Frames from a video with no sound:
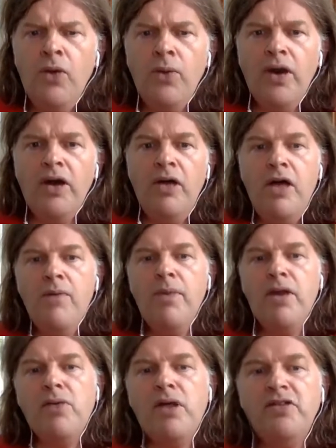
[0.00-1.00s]
Well,
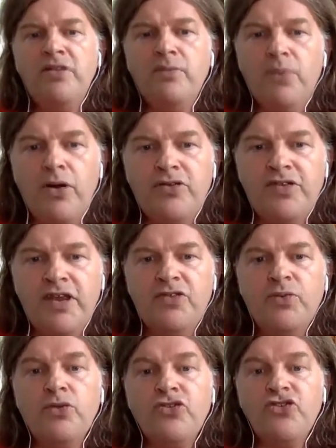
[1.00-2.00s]
my writing
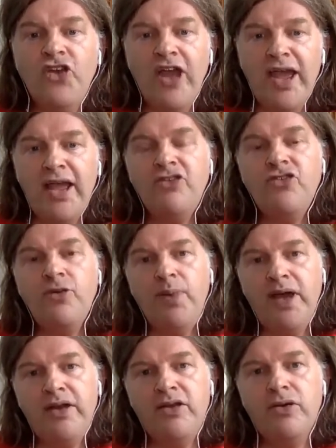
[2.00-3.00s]
process would change
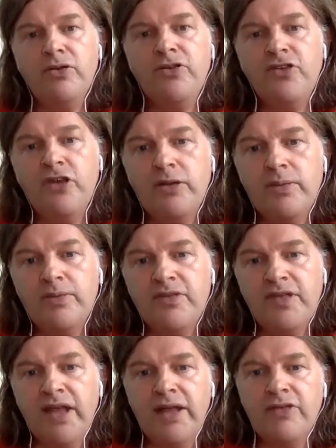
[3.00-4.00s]
depending on
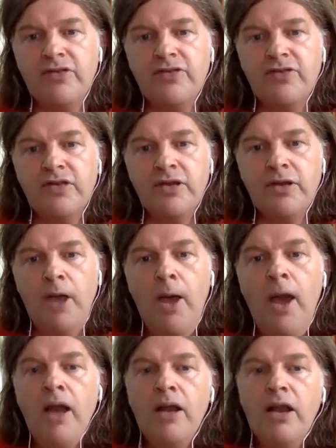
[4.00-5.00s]
circumstance.
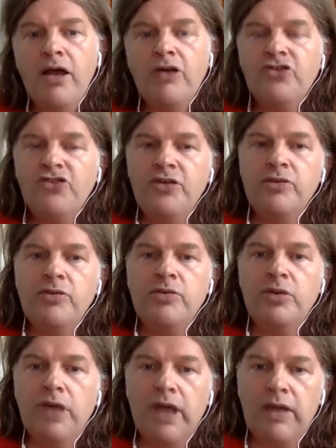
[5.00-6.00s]
Last year,
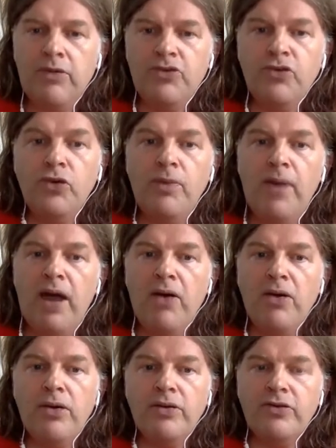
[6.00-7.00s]
it was all
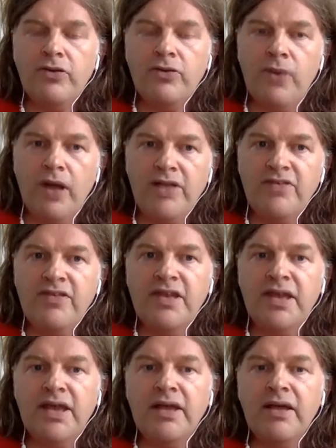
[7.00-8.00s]
about
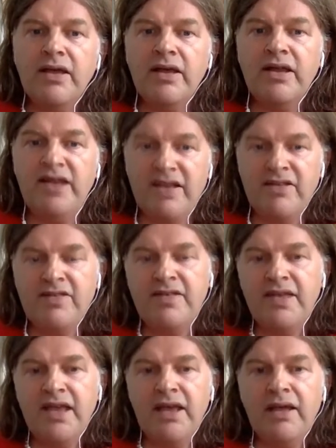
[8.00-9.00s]
writing and
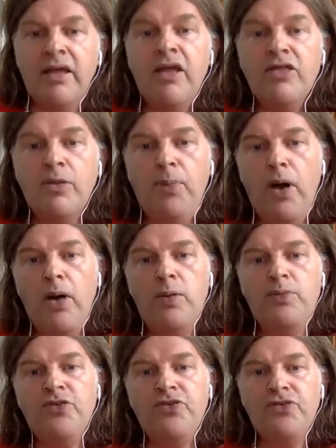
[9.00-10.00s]
editing the
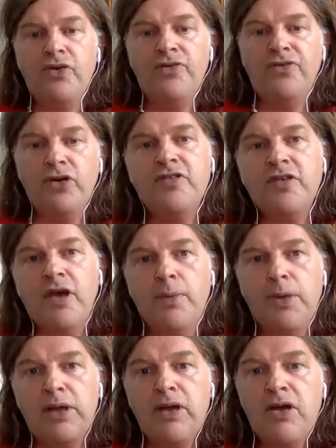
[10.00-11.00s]
poems for A Voice
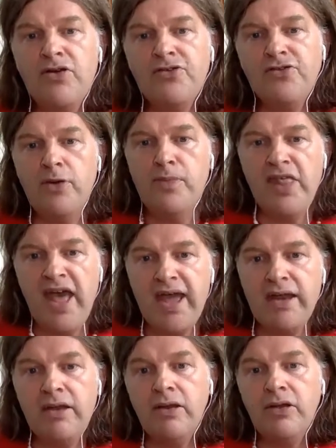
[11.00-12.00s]
Coming From
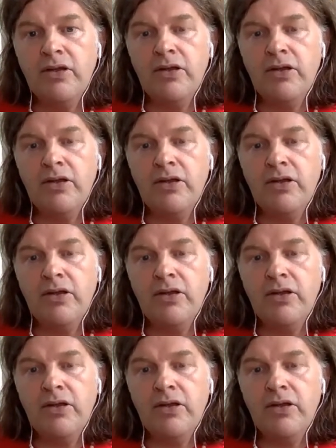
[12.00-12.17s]
Then,